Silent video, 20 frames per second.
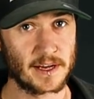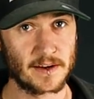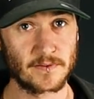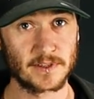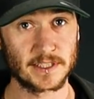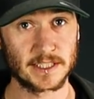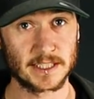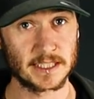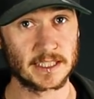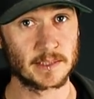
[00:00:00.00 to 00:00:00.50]

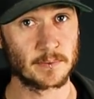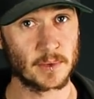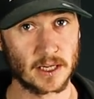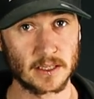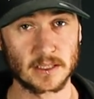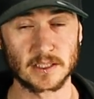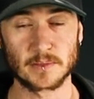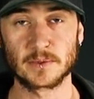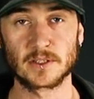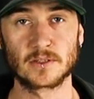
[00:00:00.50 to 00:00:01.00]
every 6
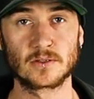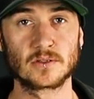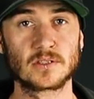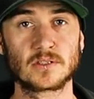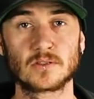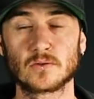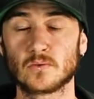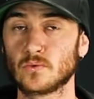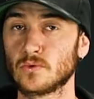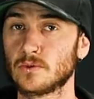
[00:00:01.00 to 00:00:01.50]
months
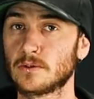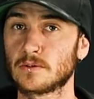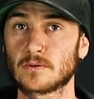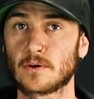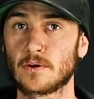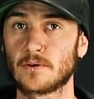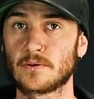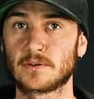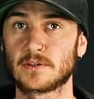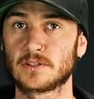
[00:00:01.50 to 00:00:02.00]
because the root
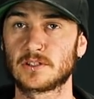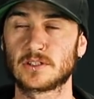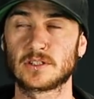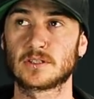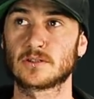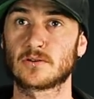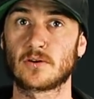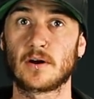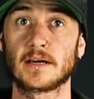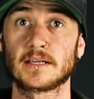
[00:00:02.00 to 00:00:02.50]
growth is
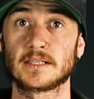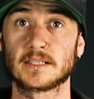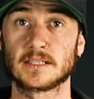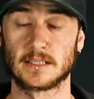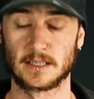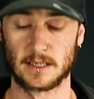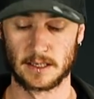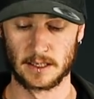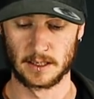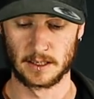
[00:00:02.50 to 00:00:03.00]
just
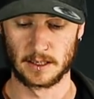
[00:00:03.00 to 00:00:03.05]
crazy.